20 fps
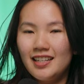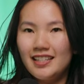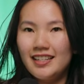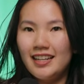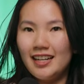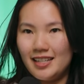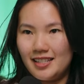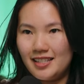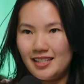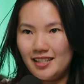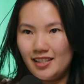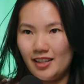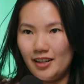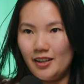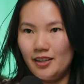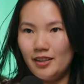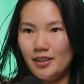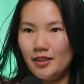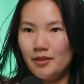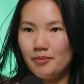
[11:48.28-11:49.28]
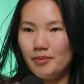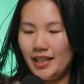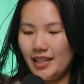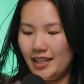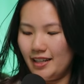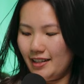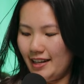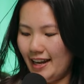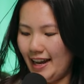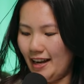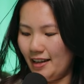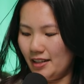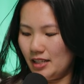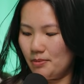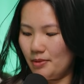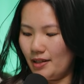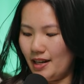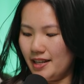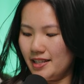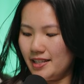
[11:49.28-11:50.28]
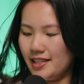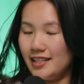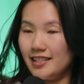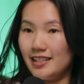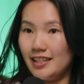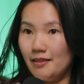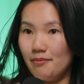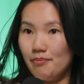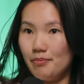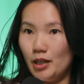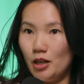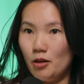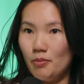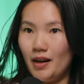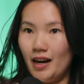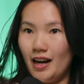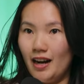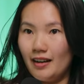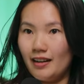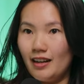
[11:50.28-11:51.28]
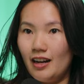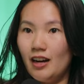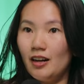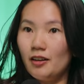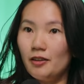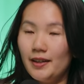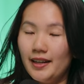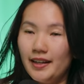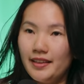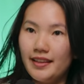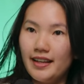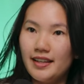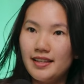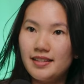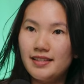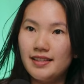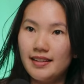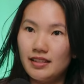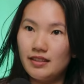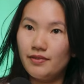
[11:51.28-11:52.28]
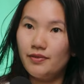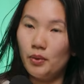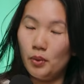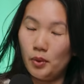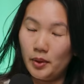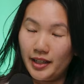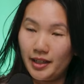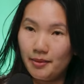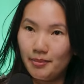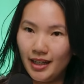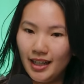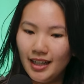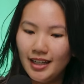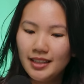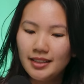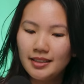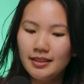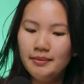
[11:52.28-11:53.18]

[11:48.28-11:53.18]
Yes, so median house prices in Bell Park are around that 640 mark.